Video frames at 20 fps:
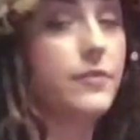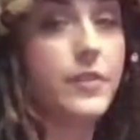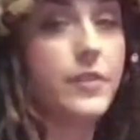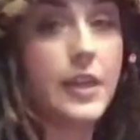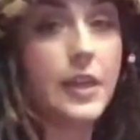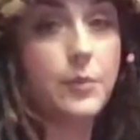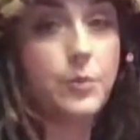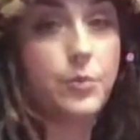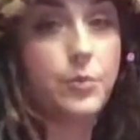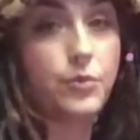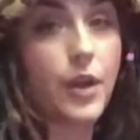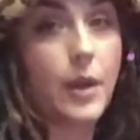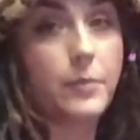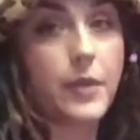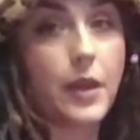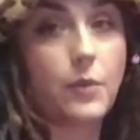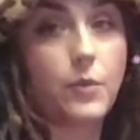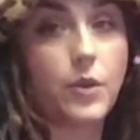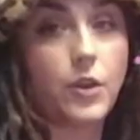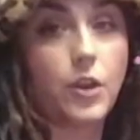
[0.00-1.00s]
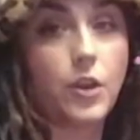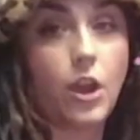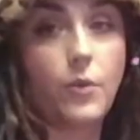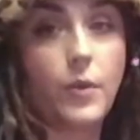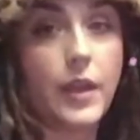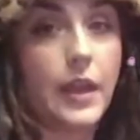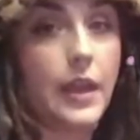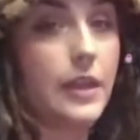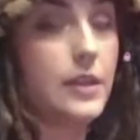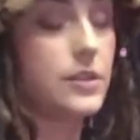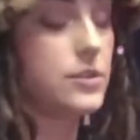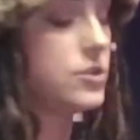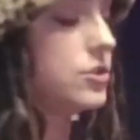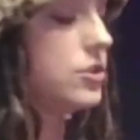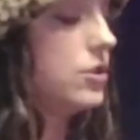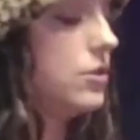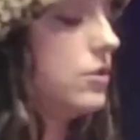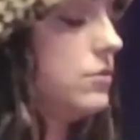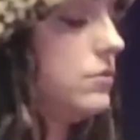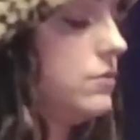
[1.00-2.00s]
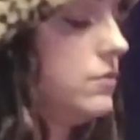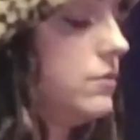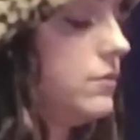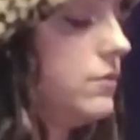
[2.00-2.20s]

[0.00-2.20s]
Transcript: of the prep that we're going into?